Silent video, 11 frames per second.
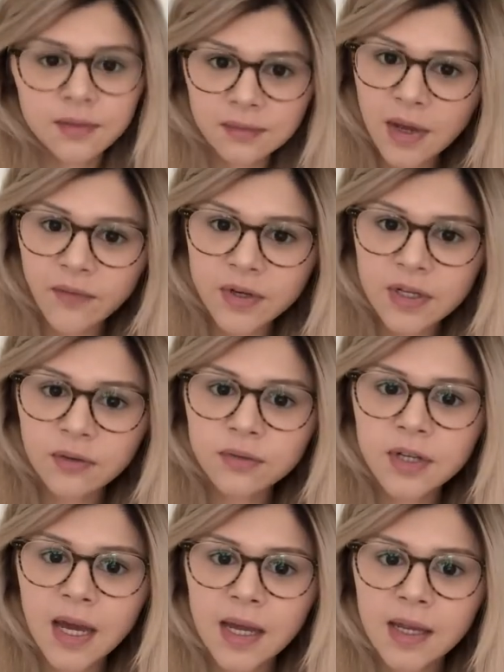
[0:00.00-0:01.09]
every single
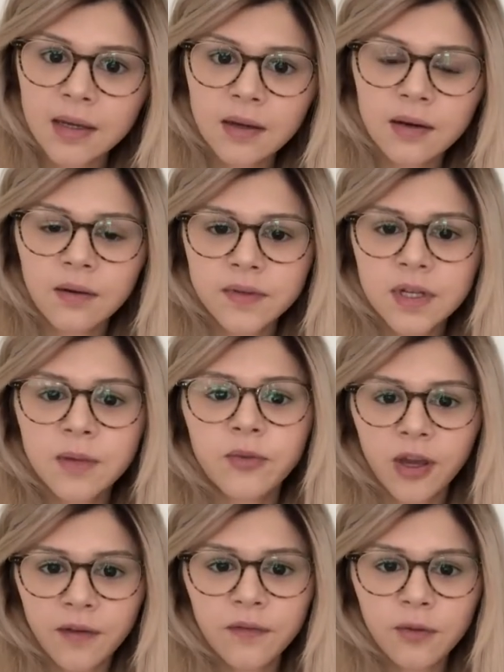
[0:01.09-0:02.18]
day, and obviously
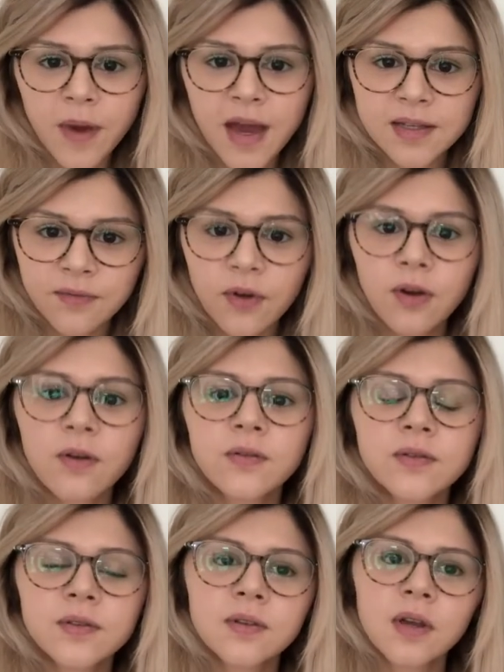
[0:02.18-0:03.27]
bring a few pairs of
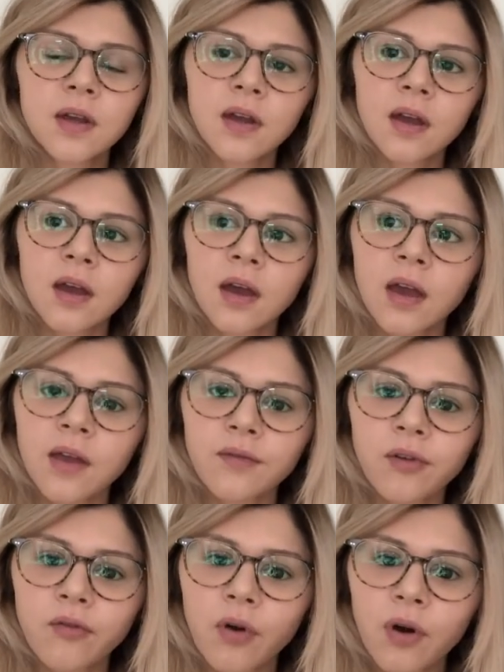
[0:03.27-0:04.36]
those. If
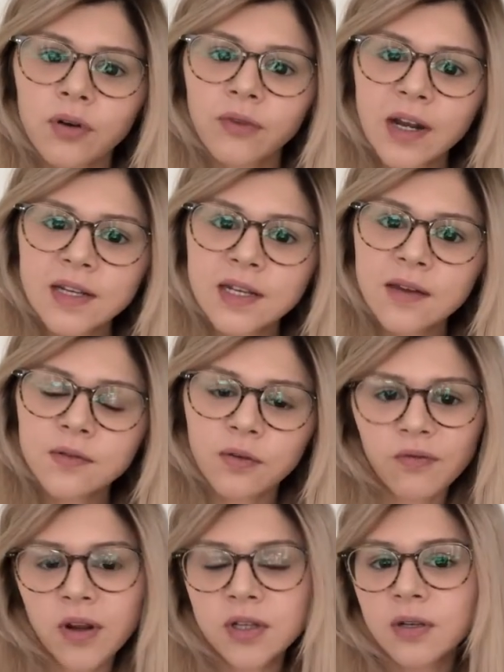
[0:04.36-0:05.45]
you've got relatives or
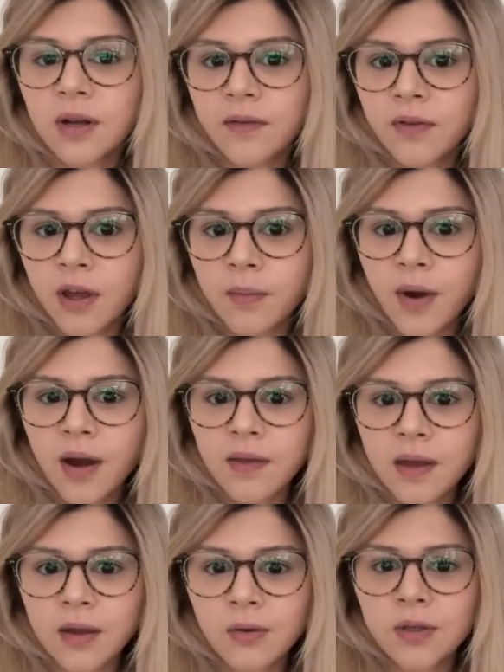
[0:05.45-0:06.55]
friends who live nearby, they
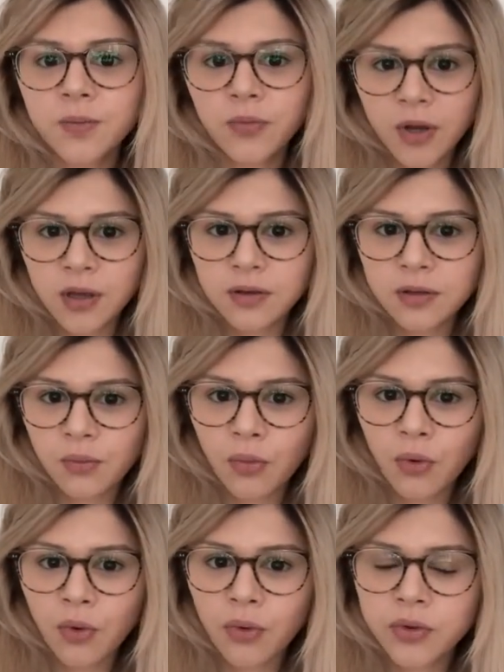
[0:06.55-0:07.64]
can always bring you some
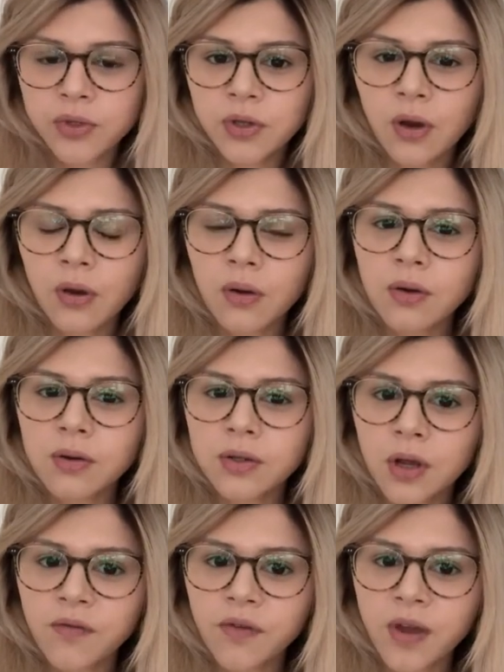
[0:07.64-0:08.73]
more, so
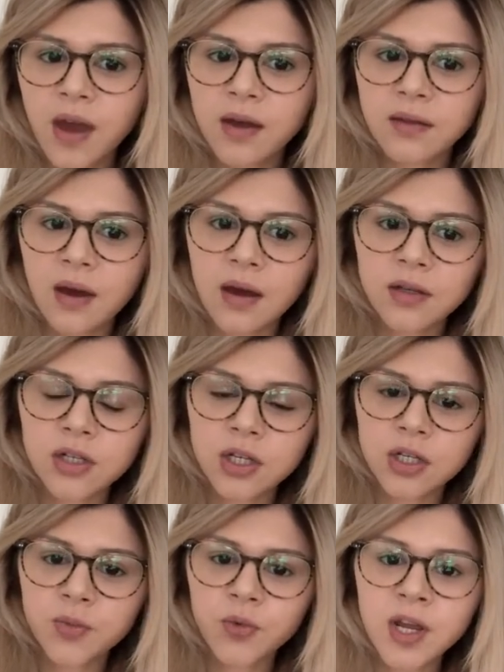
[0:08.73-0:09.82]
don't forget that.
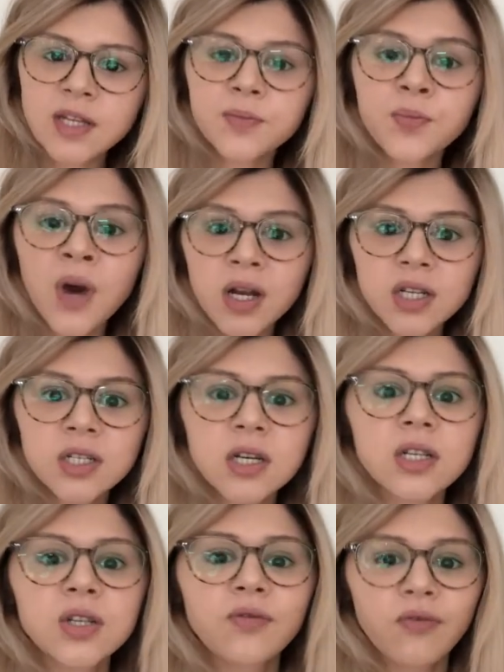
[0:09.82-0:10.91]
Just bring as much
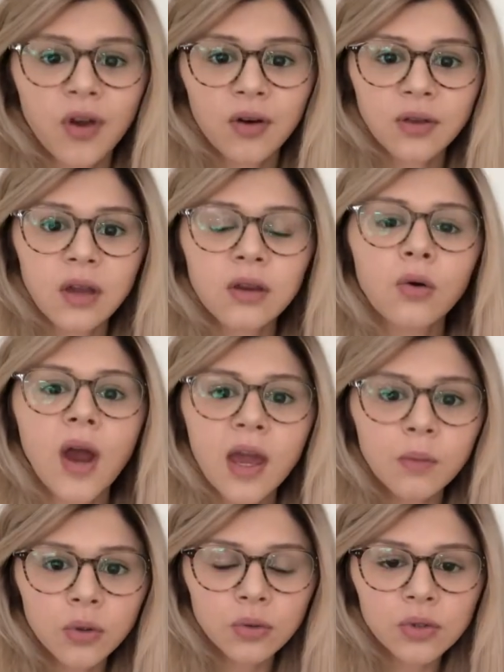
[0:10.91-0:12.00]
as you feel that you're
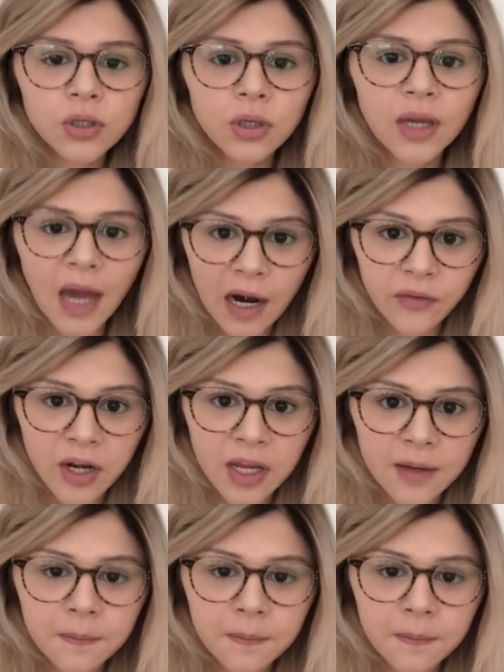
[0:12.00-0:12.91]
able to carry.